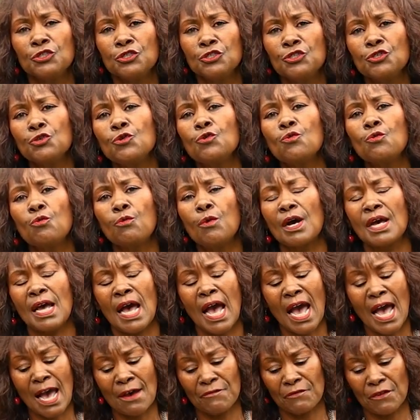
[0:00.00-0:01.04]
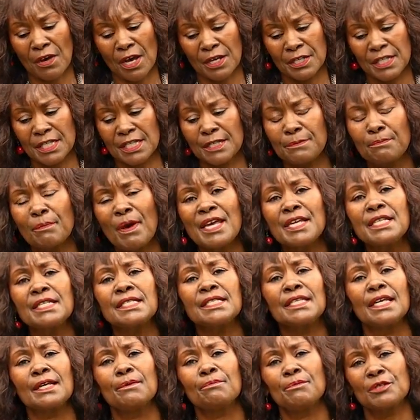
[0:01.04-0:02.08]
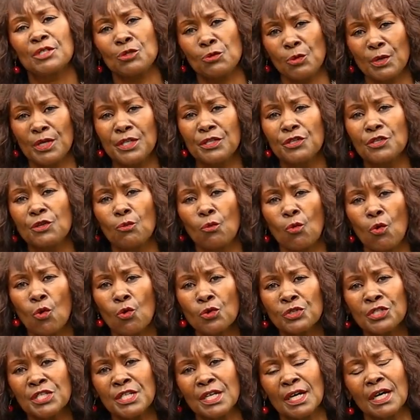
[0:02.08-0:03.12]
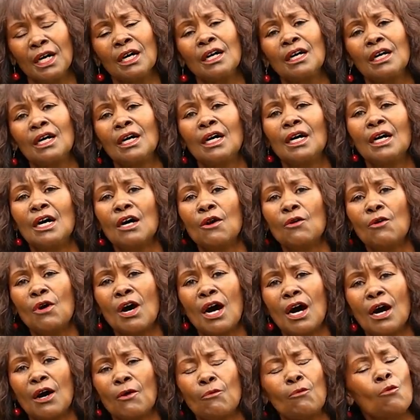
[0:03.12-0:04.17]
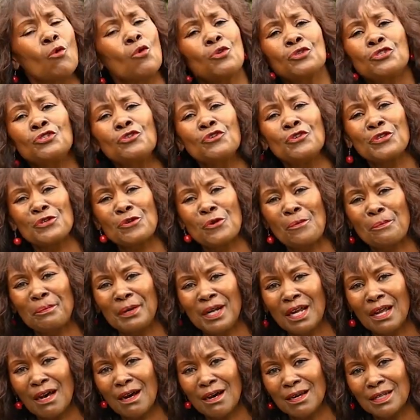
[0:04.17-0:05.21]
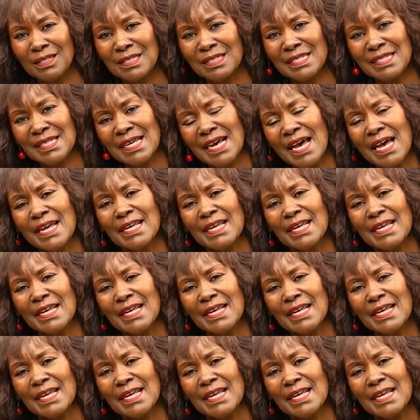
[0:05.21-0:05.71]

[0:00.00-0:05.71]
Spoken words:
do have a spacing between the watering your plant.